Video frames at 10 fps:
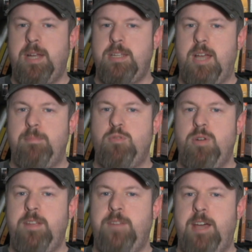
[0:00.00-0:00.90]
my top
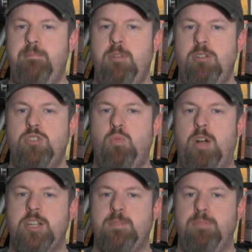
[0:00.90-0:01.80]
25 most
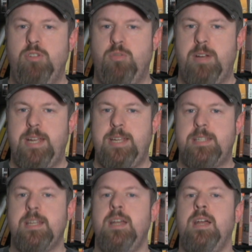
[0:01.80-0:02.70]
watched
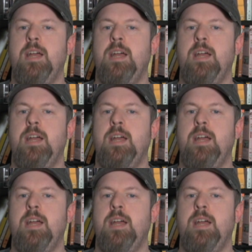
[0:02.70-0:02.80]
Blu-rays.